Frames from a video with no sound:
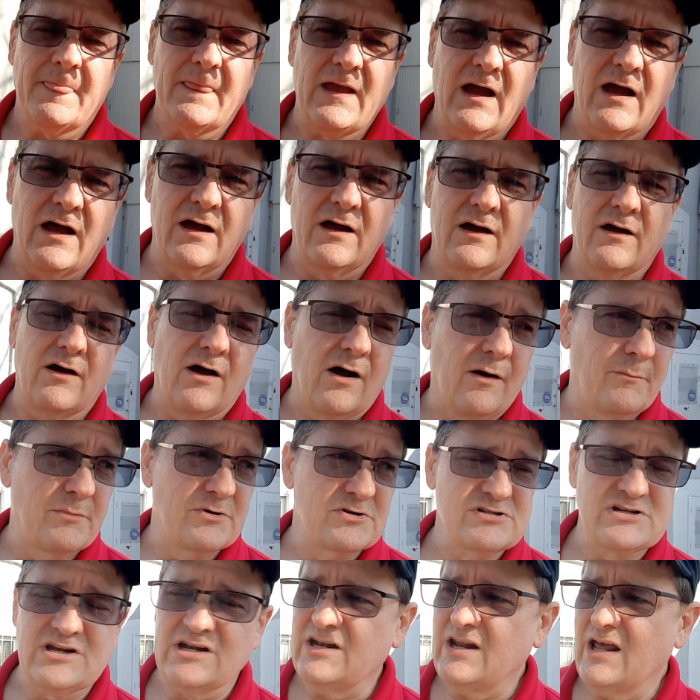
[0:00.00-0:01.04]
uh,
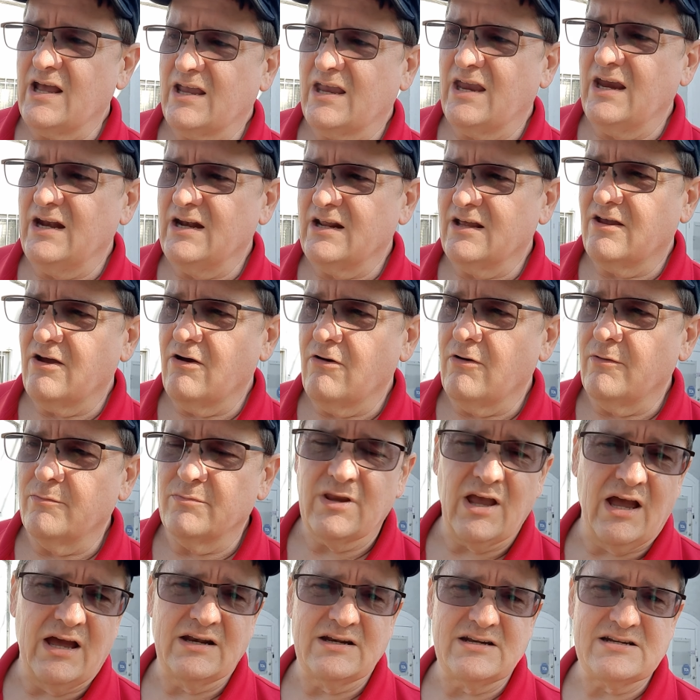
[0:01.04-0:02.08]
almost a decade ago. I'm
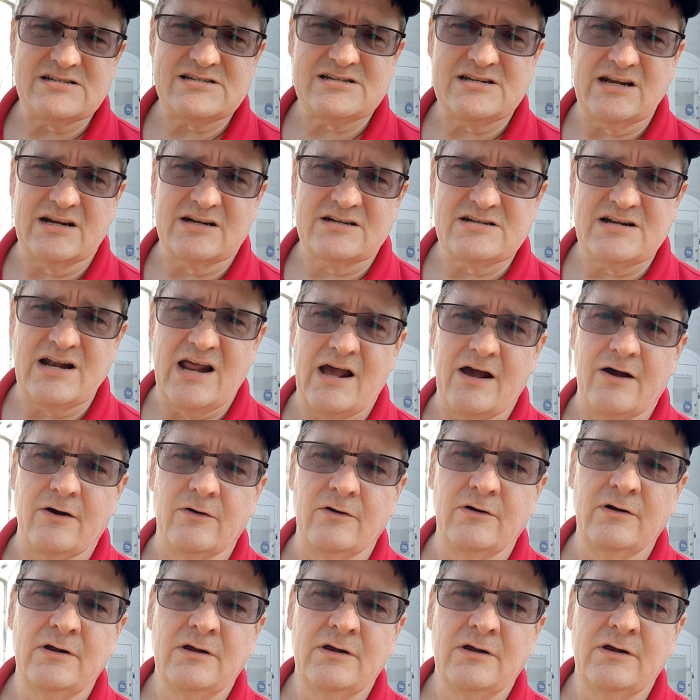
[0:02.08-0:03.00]
down to six now.